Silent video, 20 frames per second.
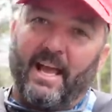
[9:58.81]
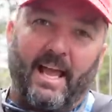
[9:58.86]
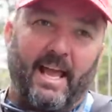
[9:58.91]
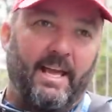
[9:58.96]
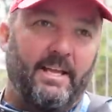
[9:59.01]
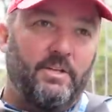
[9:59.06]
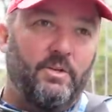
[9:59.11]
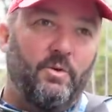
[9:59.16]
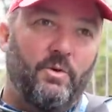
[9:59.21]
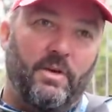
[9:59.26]

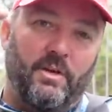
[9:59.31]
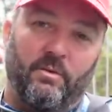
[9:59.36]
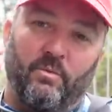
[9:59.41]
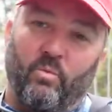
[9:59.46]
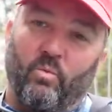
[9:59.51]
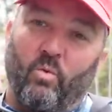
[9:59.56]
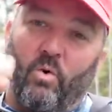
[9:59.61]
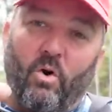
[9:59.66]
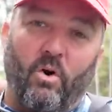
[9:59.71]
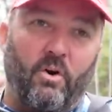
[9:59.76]
and you
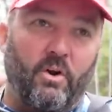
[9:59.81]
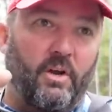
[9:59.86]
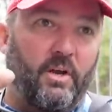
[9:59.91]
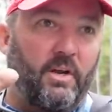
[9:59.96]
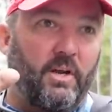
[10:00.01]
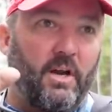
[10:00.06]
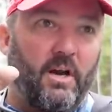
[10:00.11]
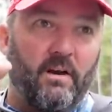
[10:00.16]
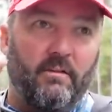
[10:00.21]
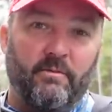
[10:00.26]
can work
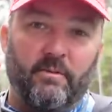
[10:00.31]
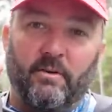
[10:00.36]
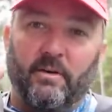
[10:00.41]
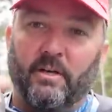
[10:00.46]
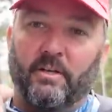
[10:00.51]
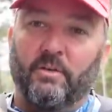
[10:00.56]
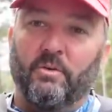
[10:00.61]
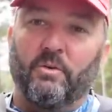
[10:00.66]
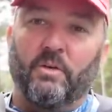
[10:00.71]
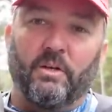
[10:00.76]
cover
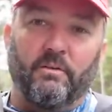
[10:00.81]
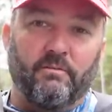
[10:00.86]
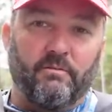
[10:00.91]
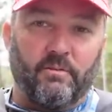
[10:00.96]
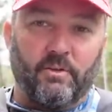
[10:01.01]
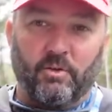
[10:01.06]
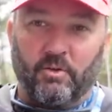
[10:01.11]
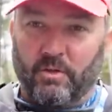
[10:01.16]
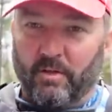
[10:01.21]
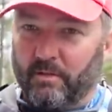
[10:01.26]
and you
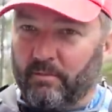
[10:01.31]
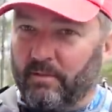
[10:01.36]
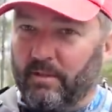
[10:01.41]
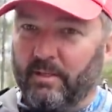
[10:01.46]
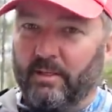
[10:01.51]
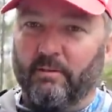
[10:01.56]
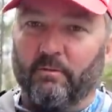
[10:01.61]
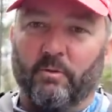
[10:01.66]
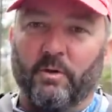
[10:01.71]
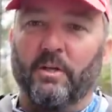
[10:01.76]
can you can
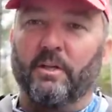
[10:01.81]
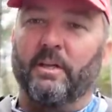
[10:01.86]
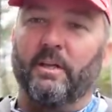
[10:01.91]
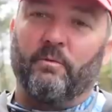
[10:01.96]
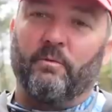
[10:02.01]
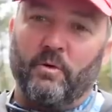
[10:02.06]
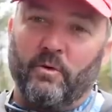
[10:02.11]
reel